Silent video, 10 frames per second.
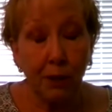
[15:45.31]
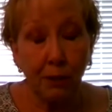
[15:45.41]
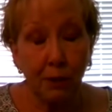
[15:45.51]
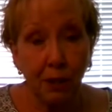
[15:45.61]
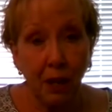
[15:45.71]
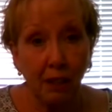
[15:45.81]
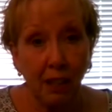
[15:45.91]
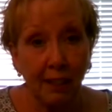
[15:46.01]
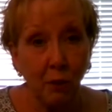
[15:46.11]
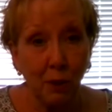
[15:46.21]
There's an
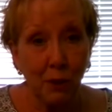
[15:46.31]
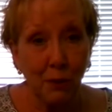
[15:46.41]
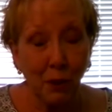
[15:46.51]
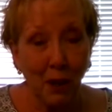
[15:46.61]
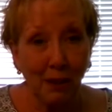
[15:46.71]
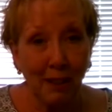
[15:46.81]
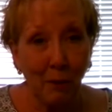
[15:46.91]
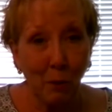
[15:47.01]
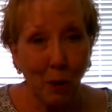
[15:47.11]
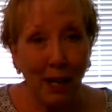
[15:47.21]
online course for our
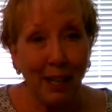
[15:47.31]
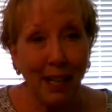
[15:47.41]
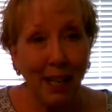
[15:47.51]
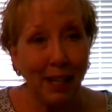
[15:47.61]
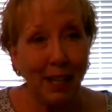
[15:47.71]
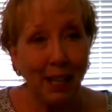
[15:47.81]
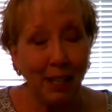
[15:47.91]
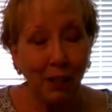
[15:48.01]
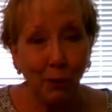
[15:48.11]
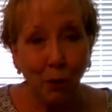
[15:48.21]
level 1, and then
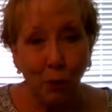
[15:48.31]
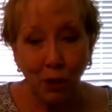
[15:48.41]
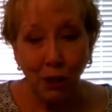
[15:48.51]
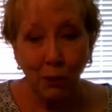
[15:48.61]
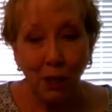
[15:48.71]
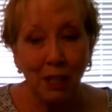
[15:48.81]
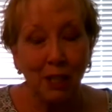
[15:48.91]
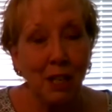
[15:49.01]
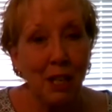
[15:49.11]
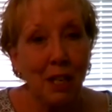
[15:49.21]
you
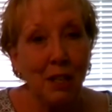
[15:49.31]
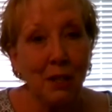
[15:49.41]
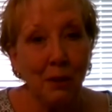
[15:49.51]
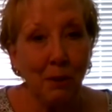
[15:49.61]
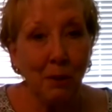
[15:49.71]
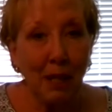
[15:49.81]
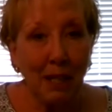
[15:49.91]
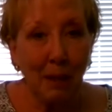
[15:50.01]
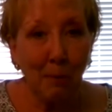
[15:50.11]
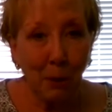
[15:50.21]
can do an
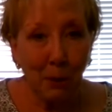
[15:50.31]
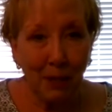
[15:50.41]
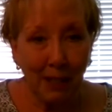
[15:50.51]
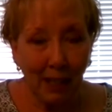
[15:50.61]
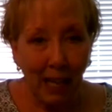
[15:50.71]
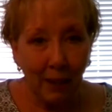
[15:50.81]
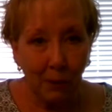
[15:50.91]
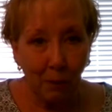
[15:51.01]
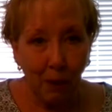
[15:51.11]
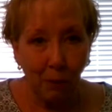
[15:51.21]
in-person class
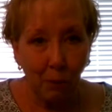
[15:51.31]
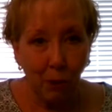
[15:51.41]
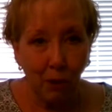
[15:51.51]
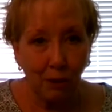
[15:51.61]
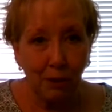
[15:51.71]
around the world.